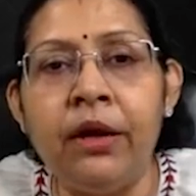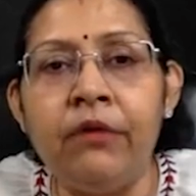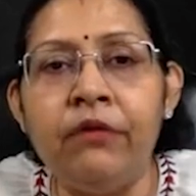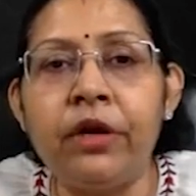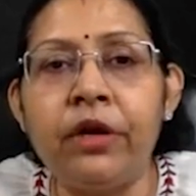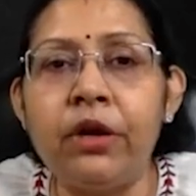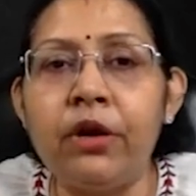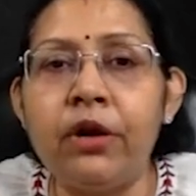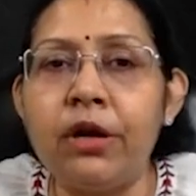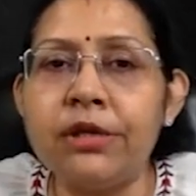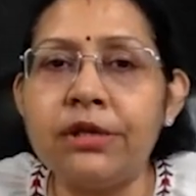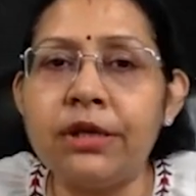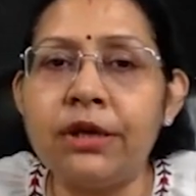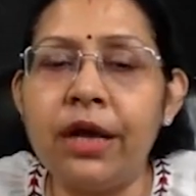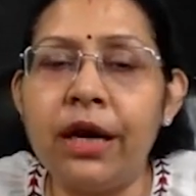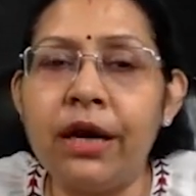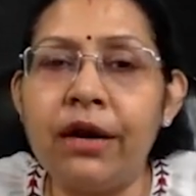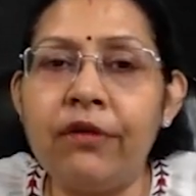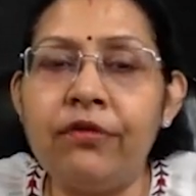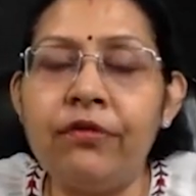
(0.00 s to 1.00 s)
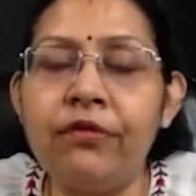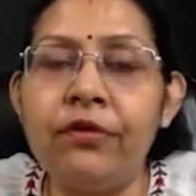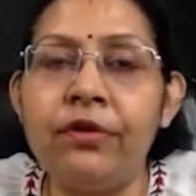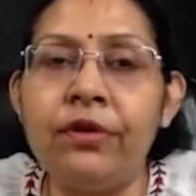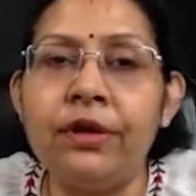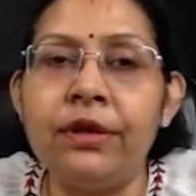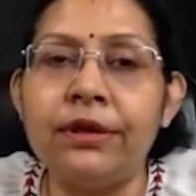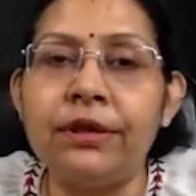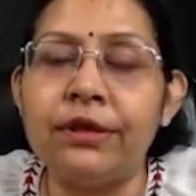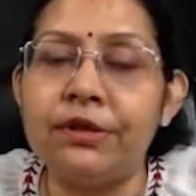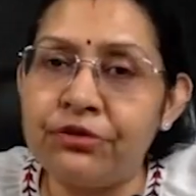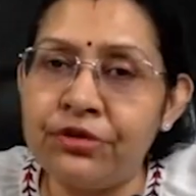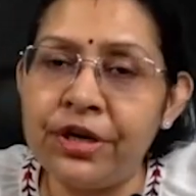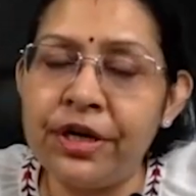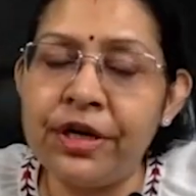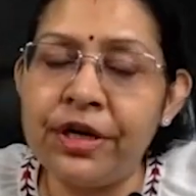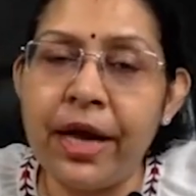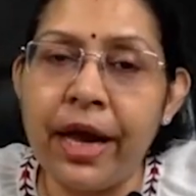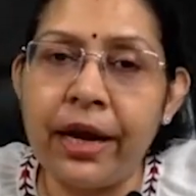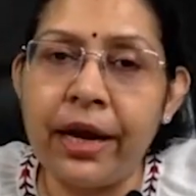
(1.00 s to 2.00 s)
We can also have the
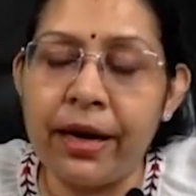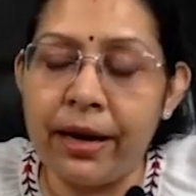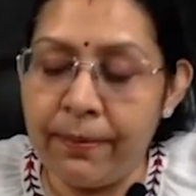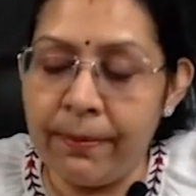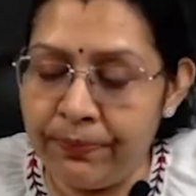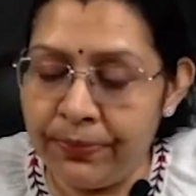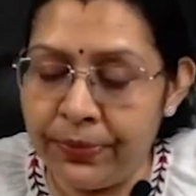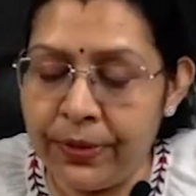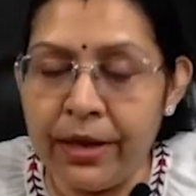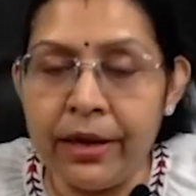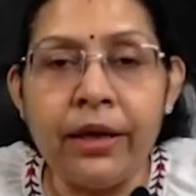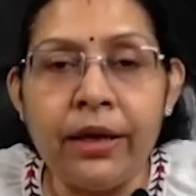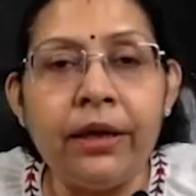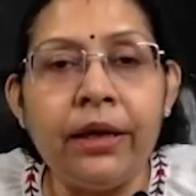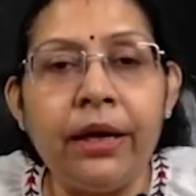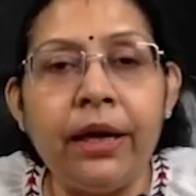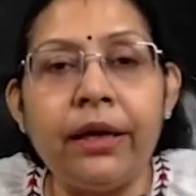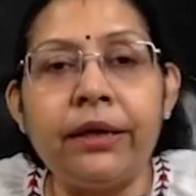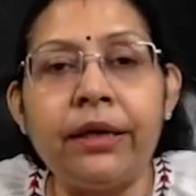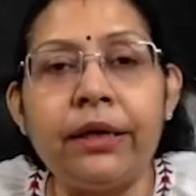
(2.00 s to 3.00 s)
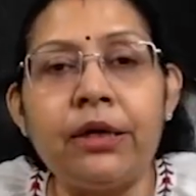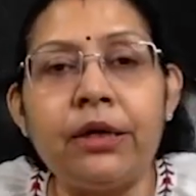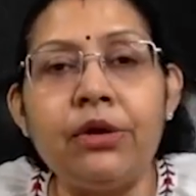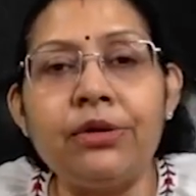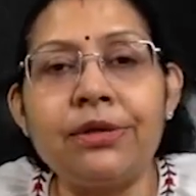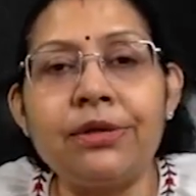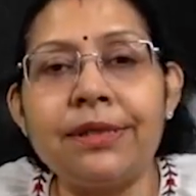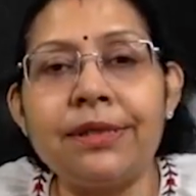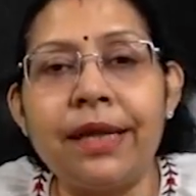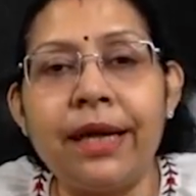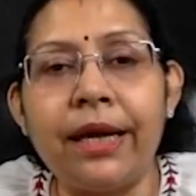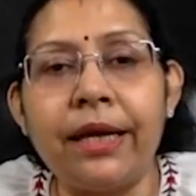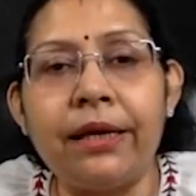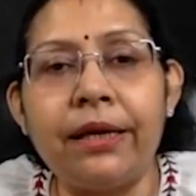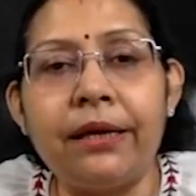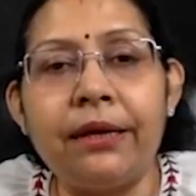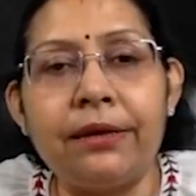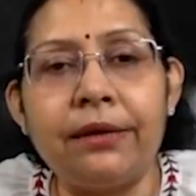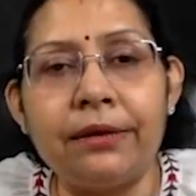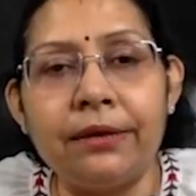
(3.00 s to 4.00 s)
tree diagram, and it looks like
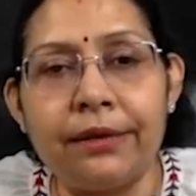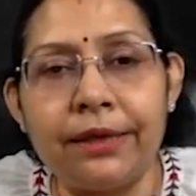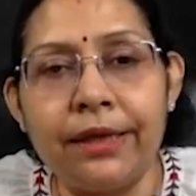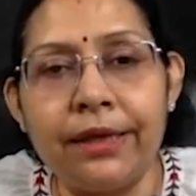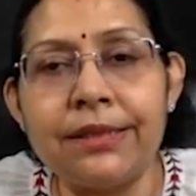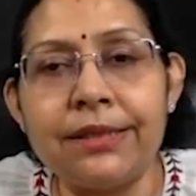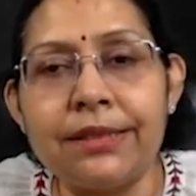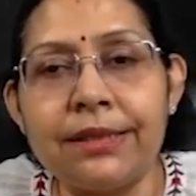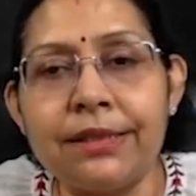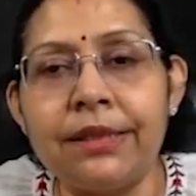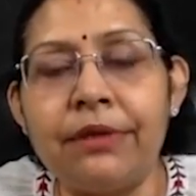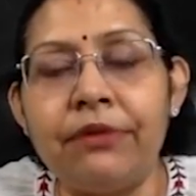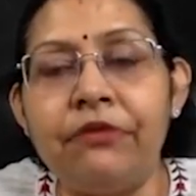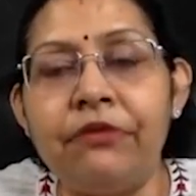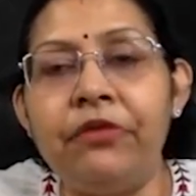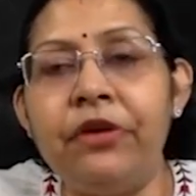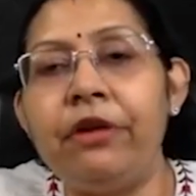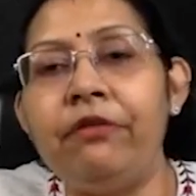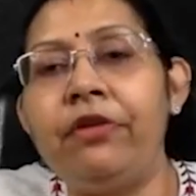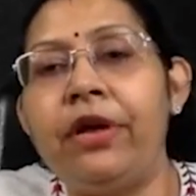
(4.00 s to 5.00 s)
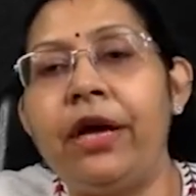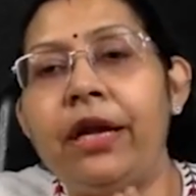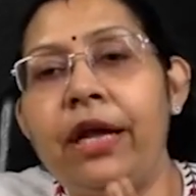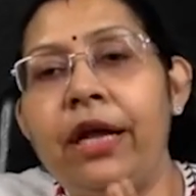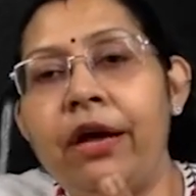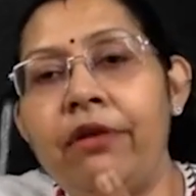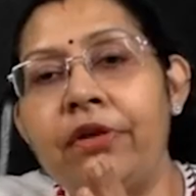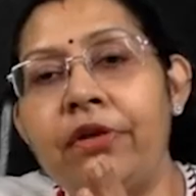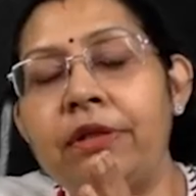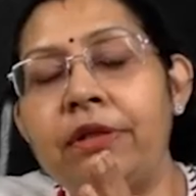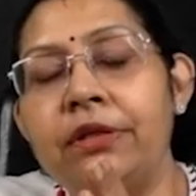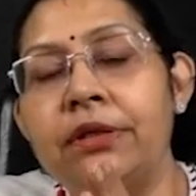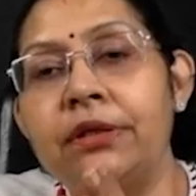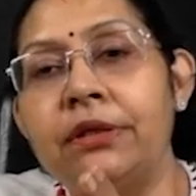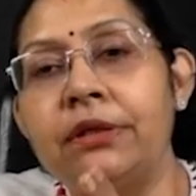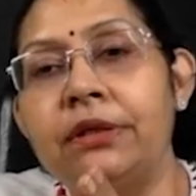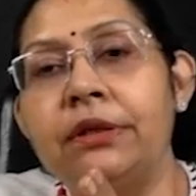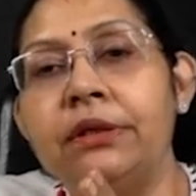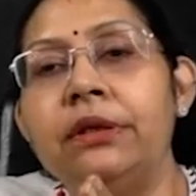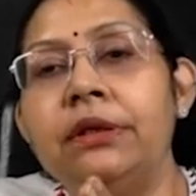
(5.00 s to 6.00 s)
this, where we are having
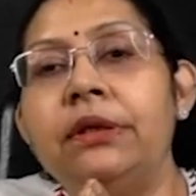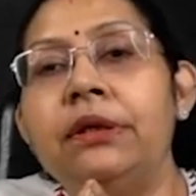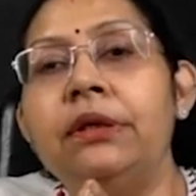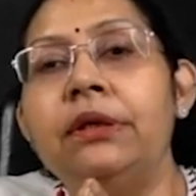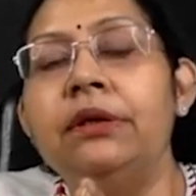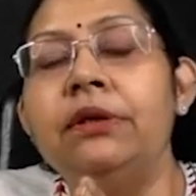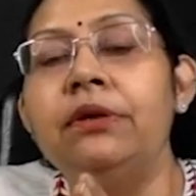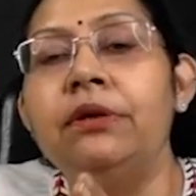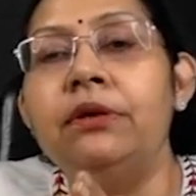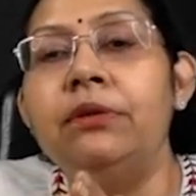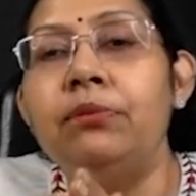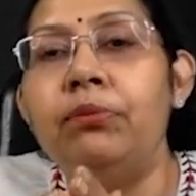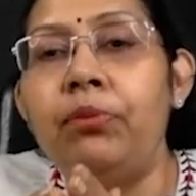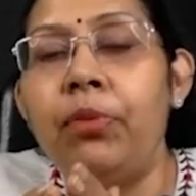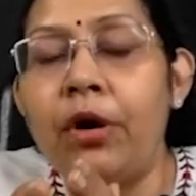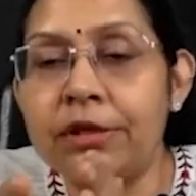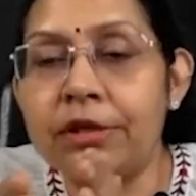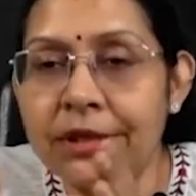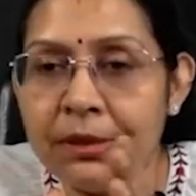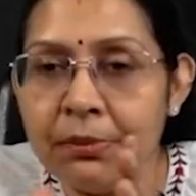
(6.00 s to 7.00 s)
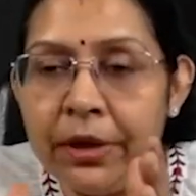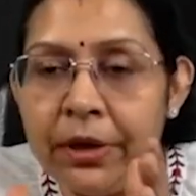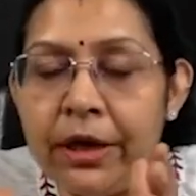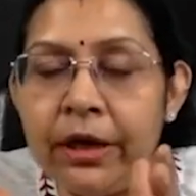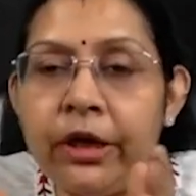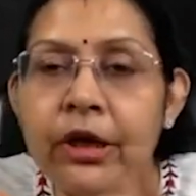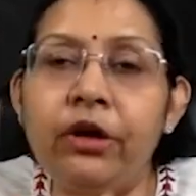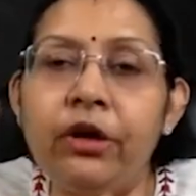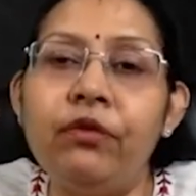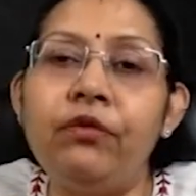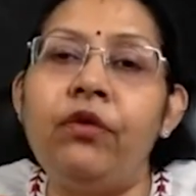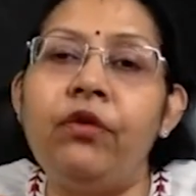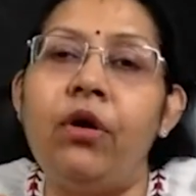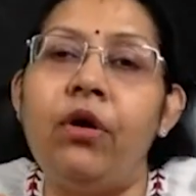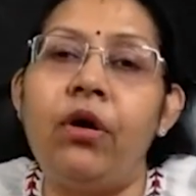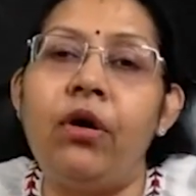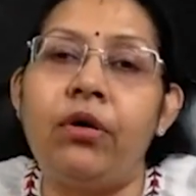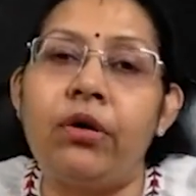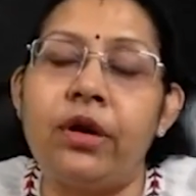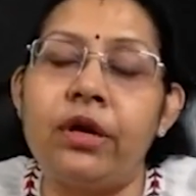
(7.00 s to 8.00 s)
the possibility of
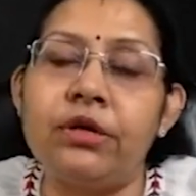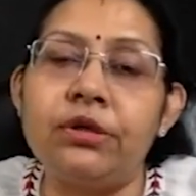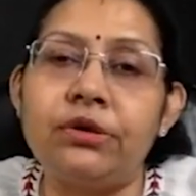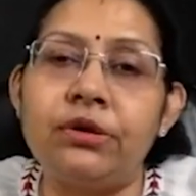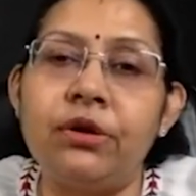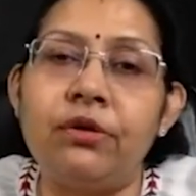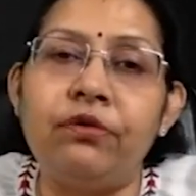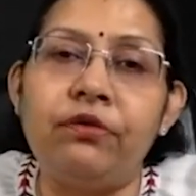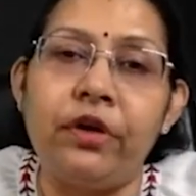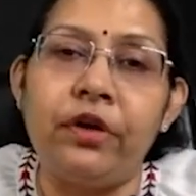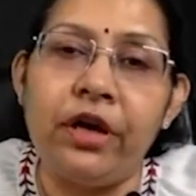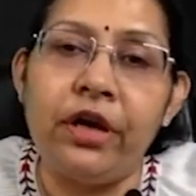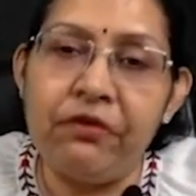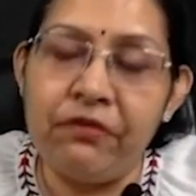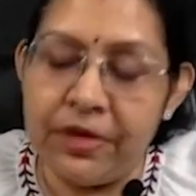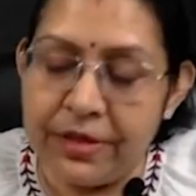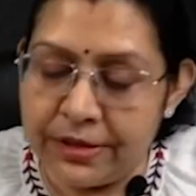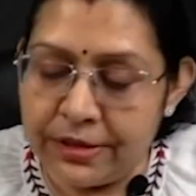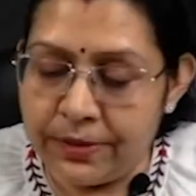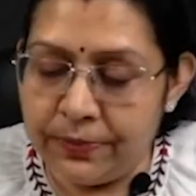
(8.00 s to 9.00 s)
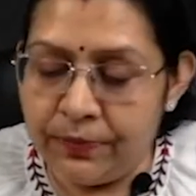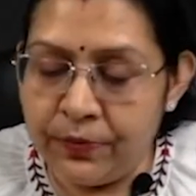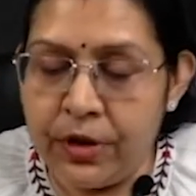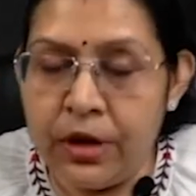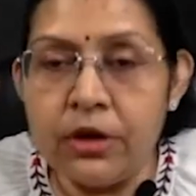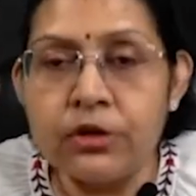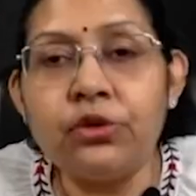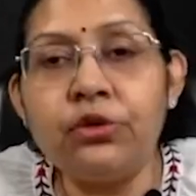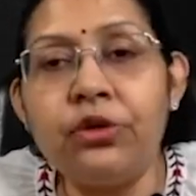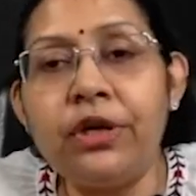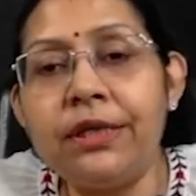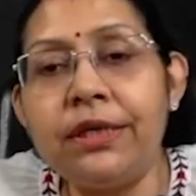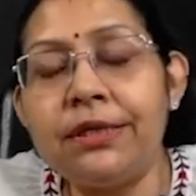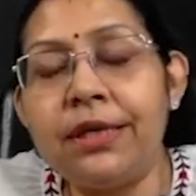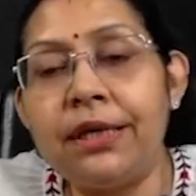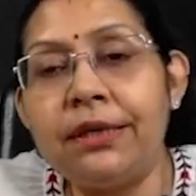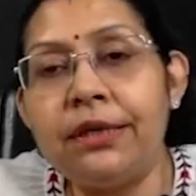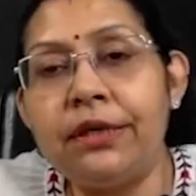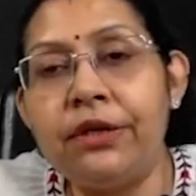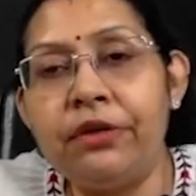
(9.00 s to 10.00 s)
occurrence of events. So these
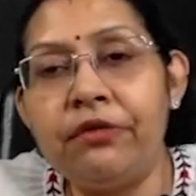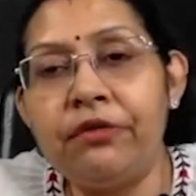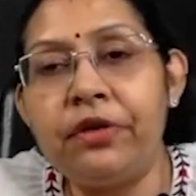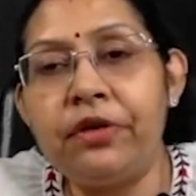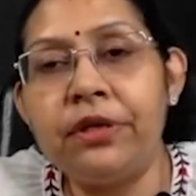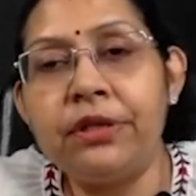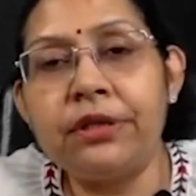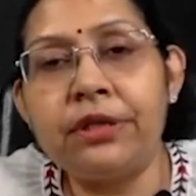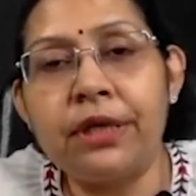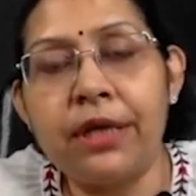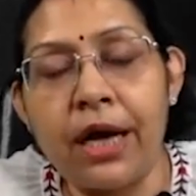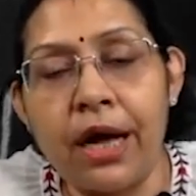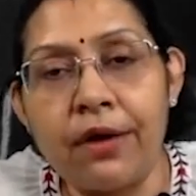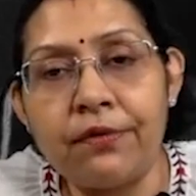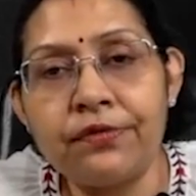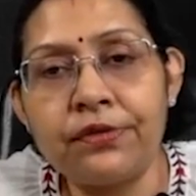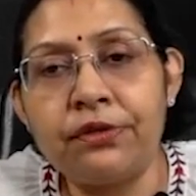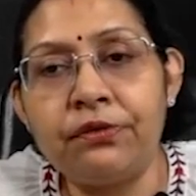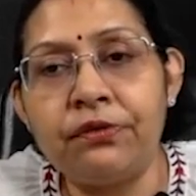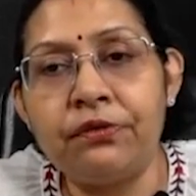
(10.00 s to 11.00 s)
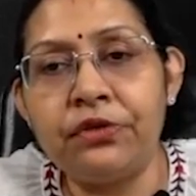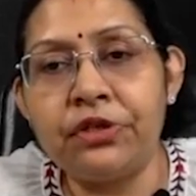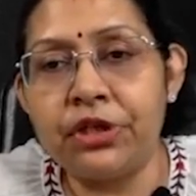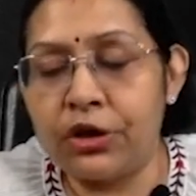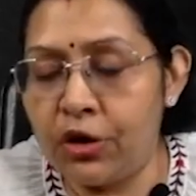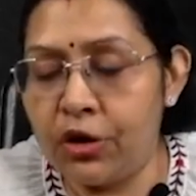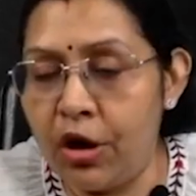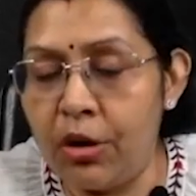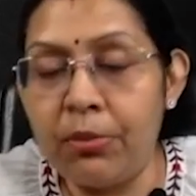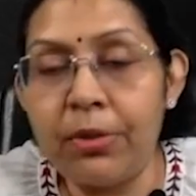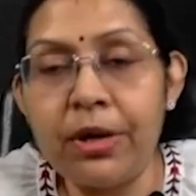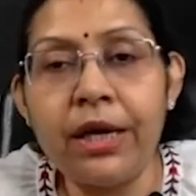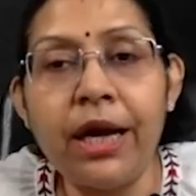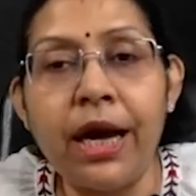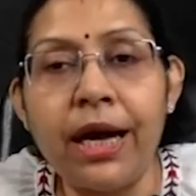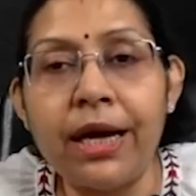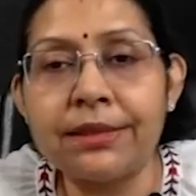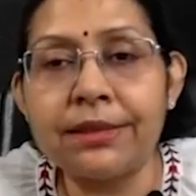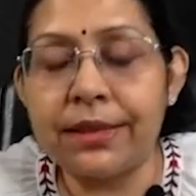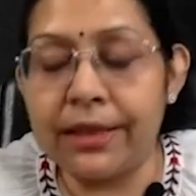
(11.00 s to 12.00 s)
are the different graphs which are commonly
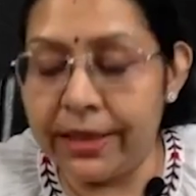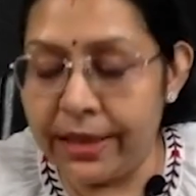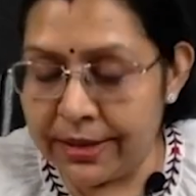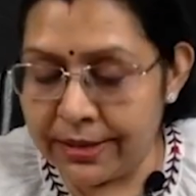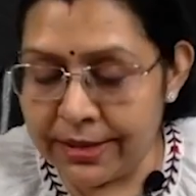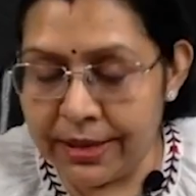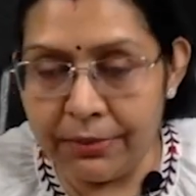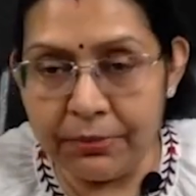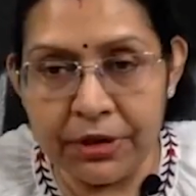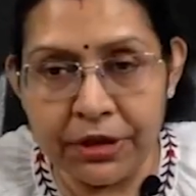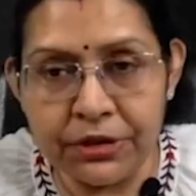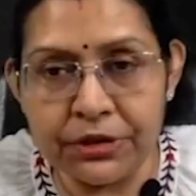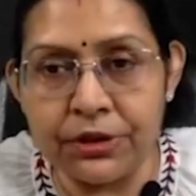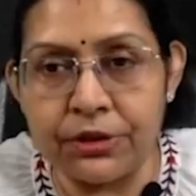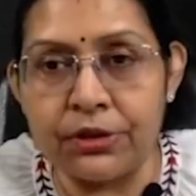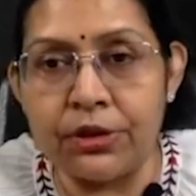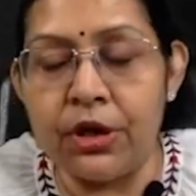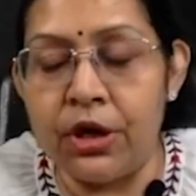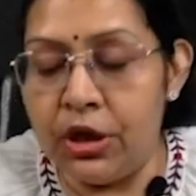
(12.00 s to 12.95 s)
asked in examination.